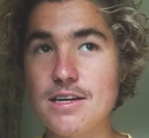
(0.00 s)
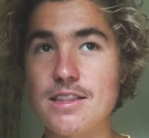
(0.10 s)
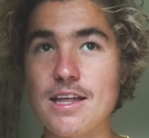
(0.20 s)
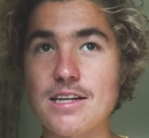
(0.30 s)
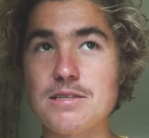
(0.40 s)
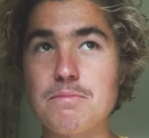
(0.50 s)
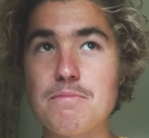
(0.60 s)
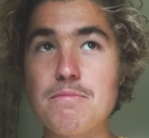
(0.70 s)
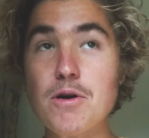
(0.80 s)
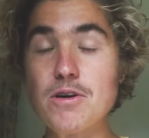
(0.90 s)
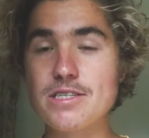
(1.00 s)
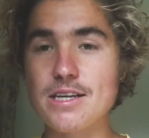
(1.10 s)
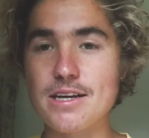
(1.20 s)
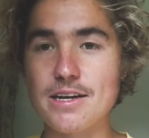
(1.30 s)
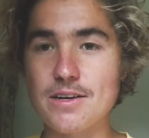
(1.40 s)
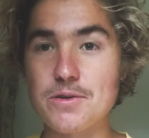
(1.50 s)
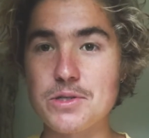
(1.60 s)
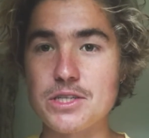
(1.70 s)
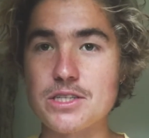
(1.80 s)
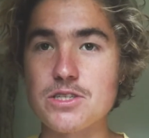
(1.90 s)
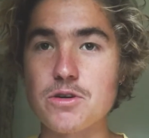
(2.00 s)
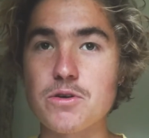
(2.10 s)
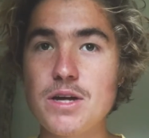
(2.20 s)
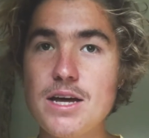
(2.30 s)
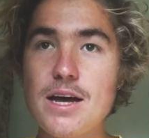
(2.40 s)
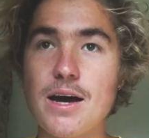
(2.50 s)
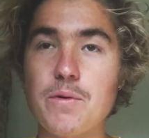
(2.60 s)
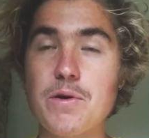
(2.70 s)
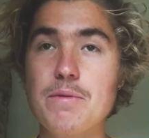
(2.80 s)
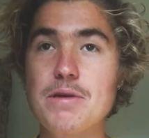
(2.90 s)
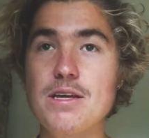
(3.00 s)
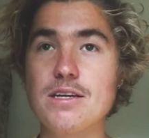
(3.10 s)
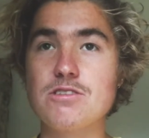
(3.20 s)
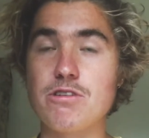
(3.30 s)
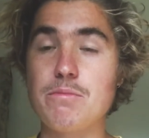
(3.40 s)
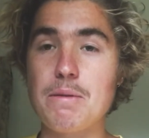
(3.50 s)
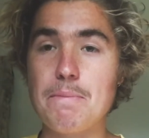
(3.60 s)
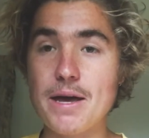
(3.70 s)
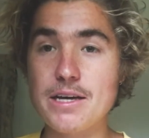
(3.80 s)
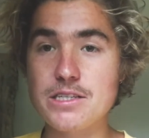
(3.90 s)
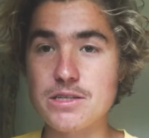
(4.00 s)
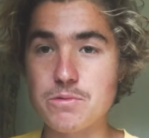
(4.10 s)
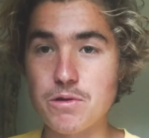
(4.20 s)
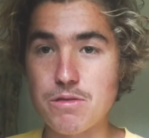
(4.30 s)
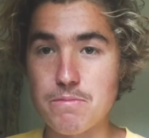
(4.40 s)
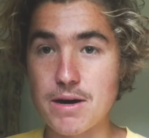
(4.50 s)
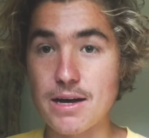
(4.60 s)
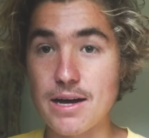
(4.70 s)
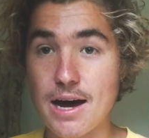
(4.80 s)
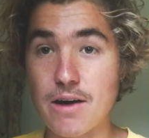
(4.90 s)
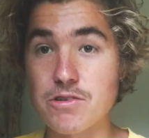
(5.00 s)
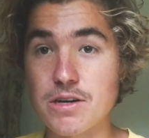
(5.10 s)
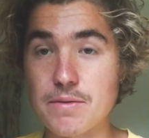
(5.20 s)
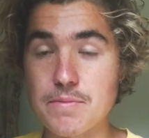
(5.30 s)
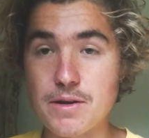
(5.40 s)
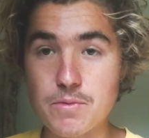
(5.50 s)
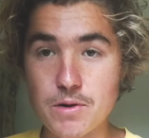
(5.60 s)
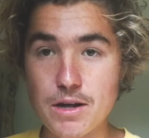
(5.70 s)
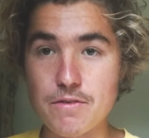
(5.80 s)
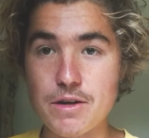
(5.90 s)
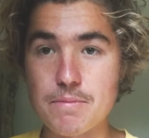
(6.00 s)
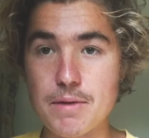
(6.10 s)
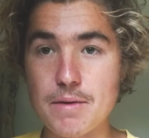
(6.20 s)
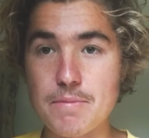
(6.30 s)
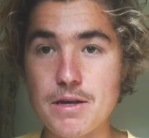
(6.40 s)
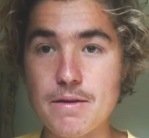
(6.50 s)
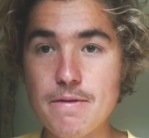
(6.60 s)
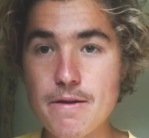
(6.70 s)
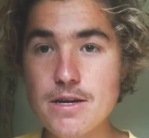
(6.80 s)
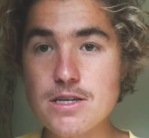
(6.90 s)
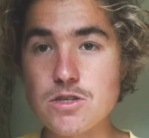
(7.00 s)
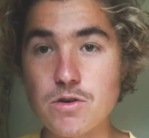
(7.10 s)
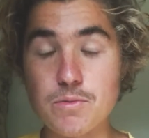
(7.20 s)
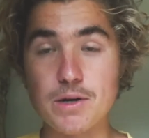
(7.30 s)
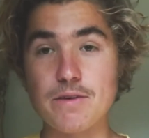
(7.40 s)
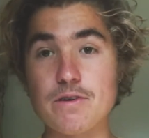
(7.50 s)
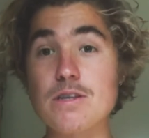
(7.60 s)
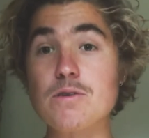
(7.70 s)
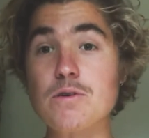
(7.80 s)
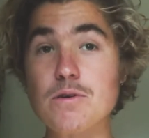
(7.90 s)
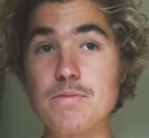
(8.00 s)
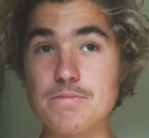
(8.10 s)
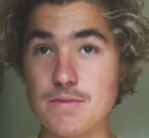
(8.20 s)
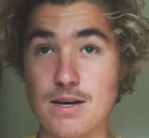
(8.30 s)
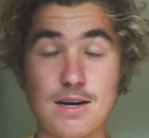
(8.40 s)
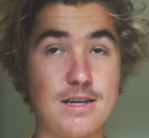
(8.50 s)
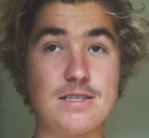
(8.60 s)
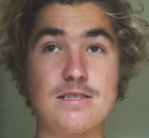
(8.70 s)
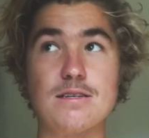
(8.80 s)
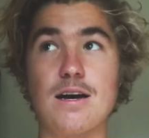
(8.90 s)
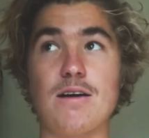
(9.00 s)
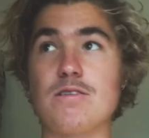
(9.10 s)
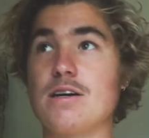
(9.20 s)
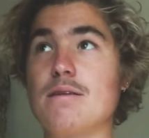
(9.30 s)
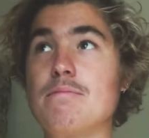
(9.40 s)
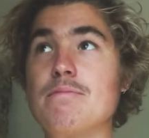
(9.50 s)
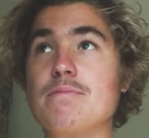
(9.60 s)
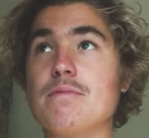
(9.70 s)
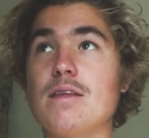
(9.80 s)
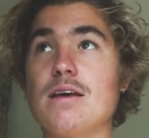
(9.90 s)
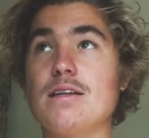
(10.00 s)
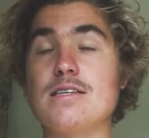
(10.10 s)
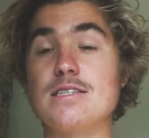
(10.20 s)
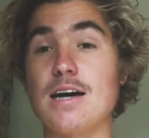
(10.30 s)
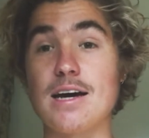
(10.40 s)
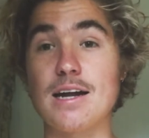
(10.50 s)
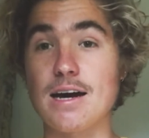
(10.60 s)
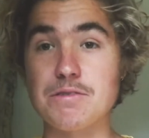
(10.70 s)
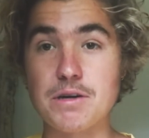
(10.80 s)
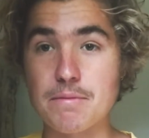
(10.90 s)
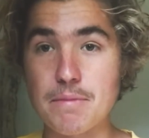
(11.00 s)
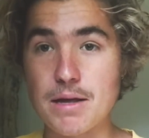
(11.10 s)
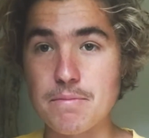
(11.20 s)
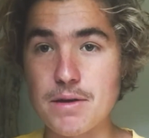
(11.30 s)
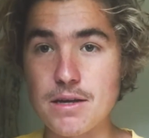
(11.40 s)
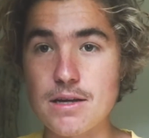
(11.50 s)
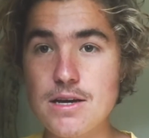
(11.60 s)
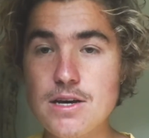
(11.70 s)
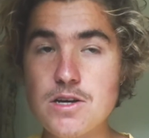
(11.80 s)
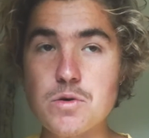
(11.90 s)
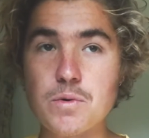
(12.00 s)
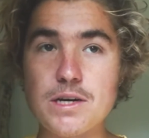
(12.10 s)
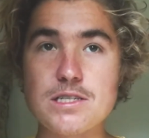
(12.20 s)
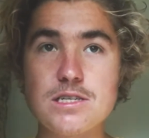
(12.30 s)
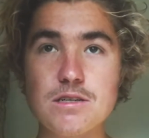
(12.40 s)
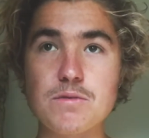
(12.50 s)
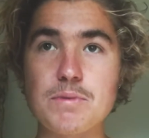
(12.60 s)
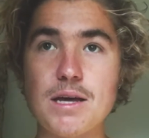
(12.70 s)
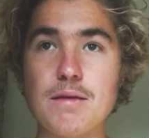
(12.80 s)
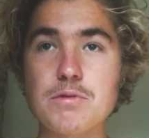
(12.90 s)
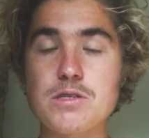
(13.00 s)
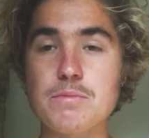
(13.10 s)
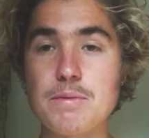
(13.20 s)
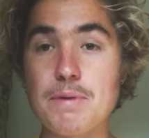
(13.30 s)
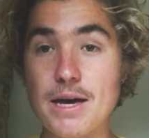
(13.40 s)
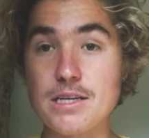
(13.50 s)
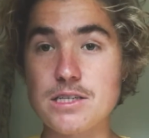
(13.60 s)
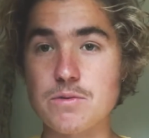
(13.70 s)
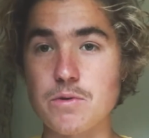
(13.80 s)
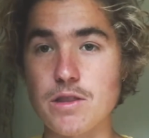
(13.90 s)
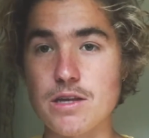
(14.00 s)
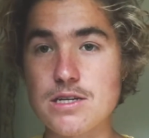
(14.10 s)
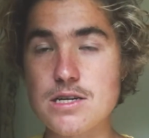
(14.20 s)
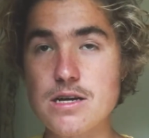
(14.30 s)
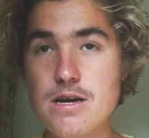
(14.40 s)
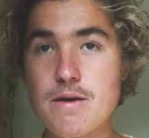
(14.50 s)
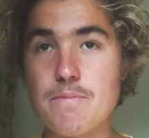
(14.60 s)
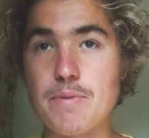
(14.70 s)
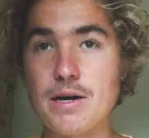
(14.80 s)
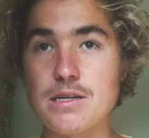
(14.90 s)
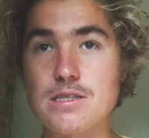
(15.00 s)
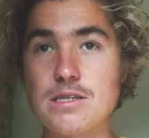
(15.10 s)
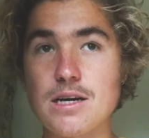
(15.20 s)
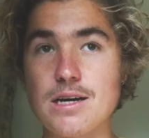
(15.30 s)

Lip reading: that's mostly an illusion. So I want to be extremely patient with my outcome in whatever it may be. So in whatever your guys' desired outcome may be, you want to still be able to be patient with it, but